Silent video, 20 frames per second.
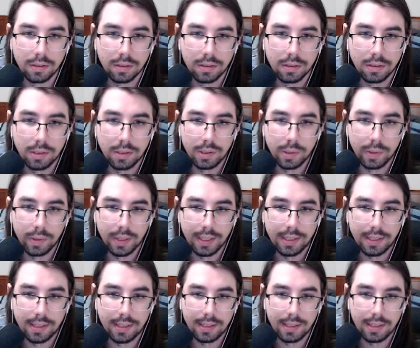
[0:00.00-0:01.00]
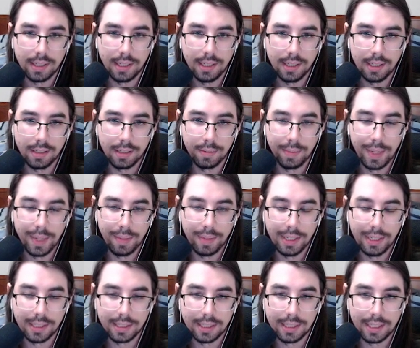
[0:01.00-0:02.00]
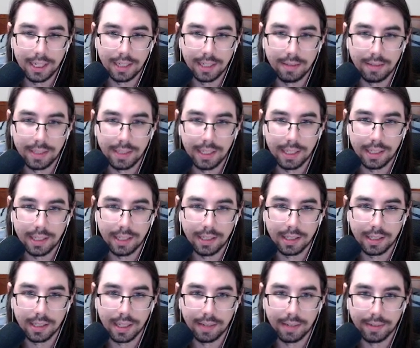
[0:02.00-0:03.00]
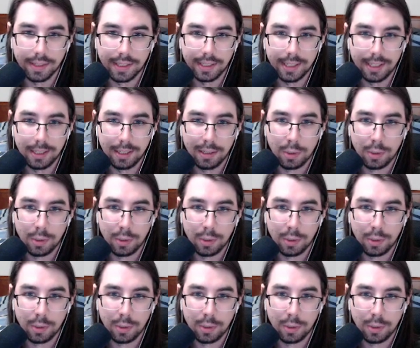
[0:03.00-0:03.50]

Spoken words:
So I think maybe instead of taking the level there,